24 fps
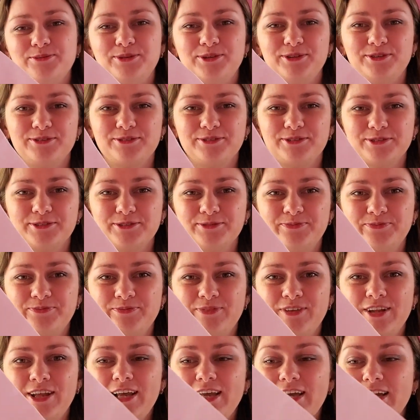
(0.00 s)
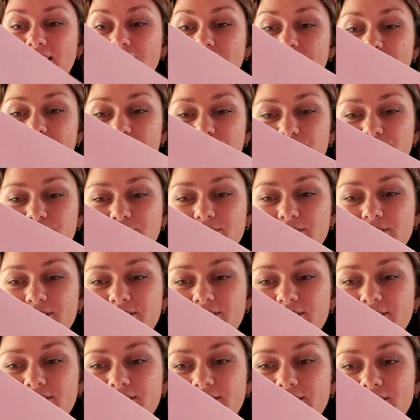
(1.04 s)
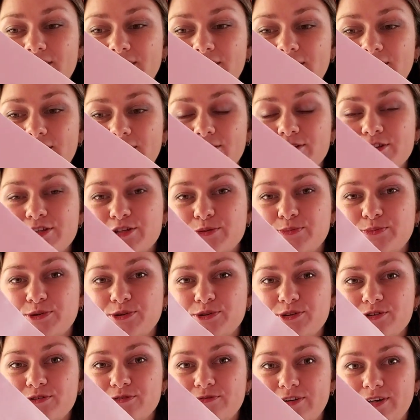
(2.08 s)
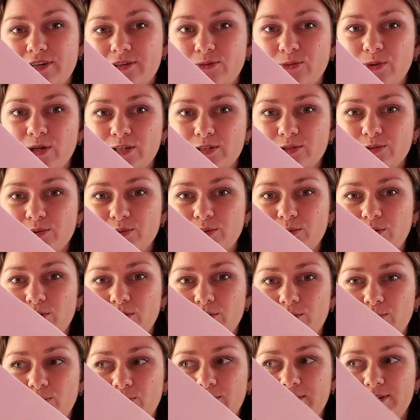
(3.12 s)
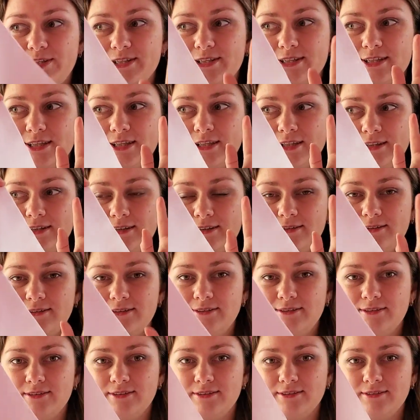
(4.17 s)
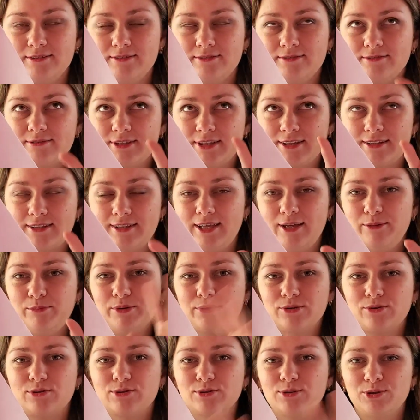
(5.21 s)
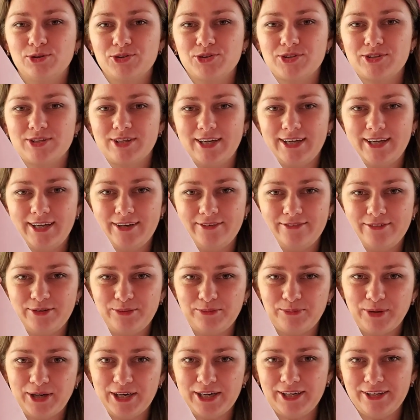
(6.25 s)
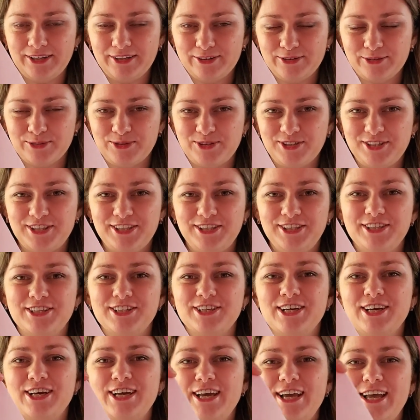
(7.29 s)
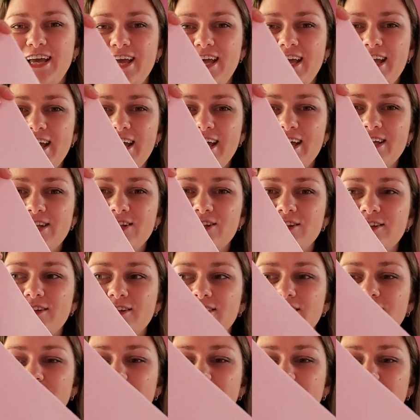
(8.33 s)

so beautiful. And it will correspond very well with the like tablecloths I have in mind to stitch, and